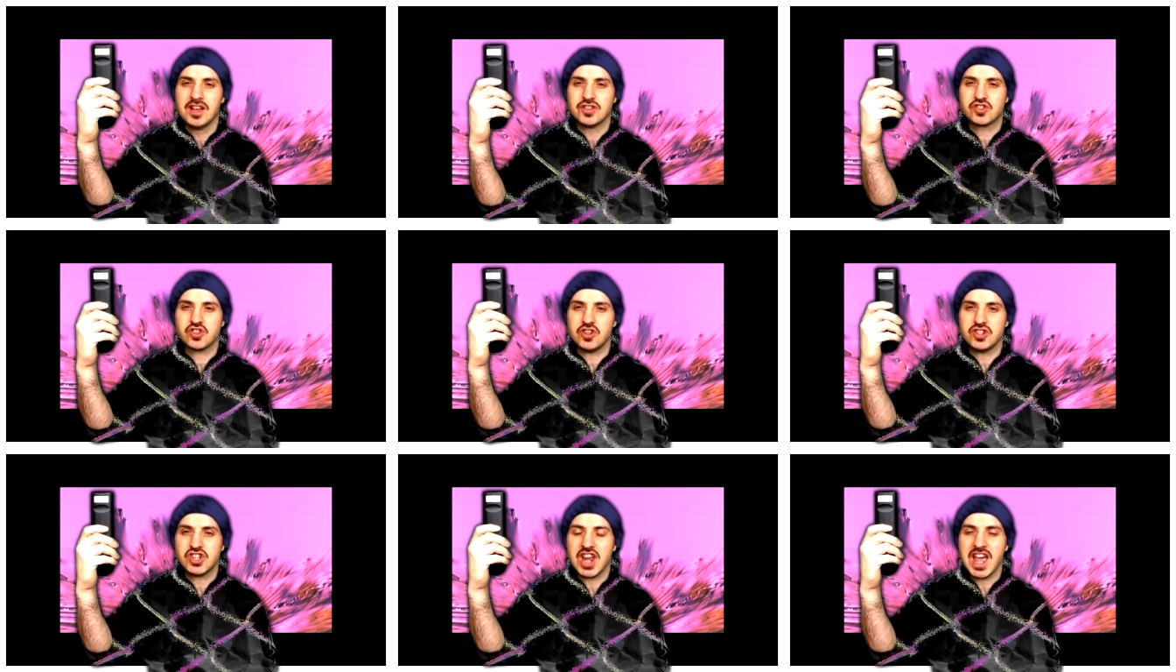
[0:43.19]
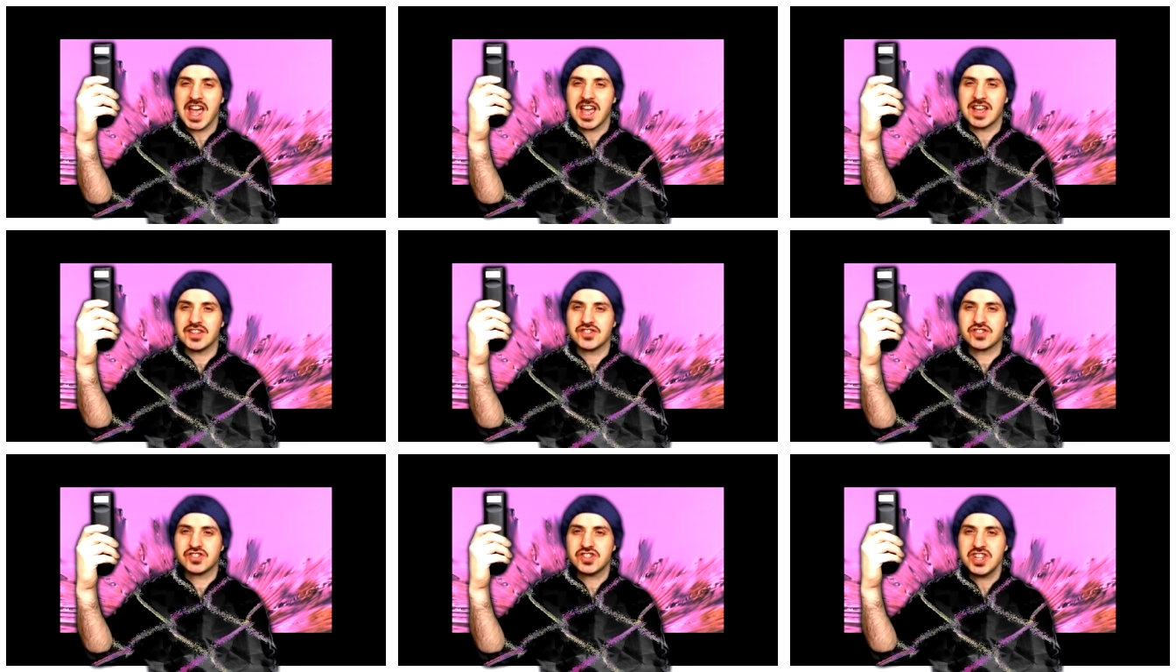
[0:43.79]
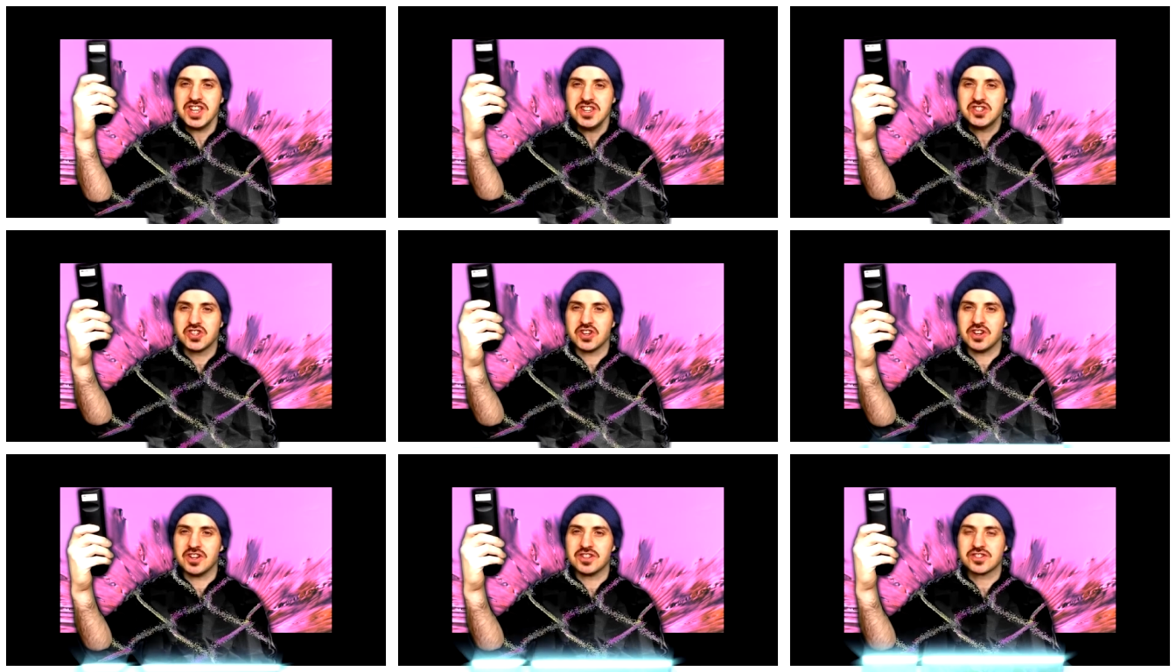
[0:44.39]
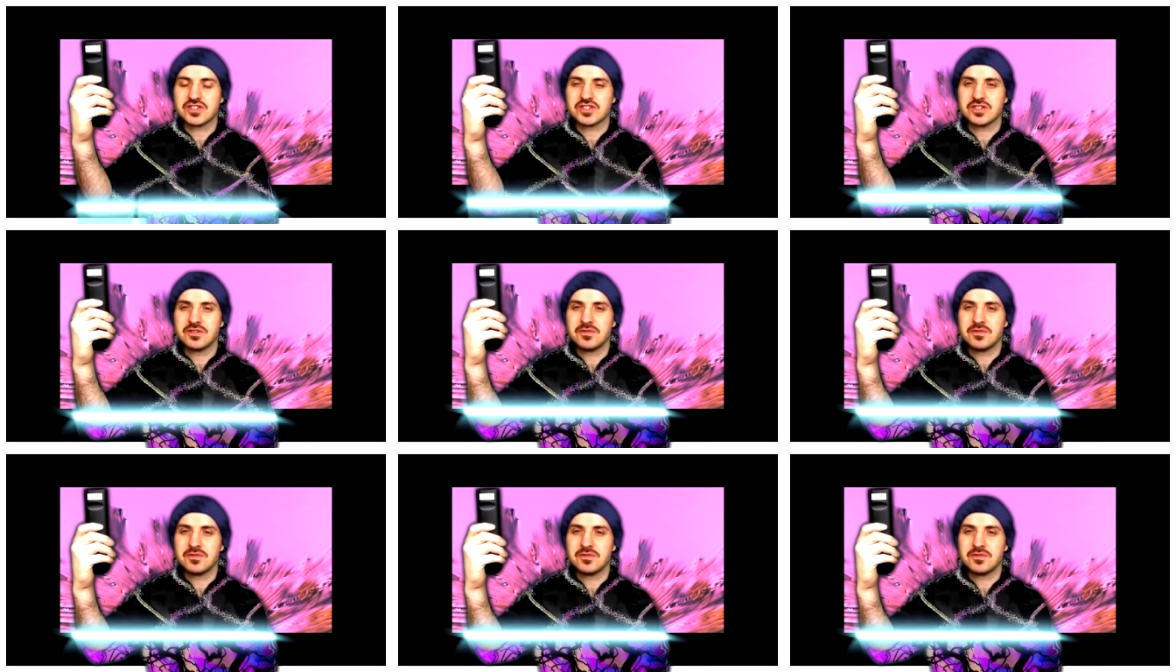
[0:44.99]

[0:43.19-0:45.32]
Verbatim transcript: such as t shirts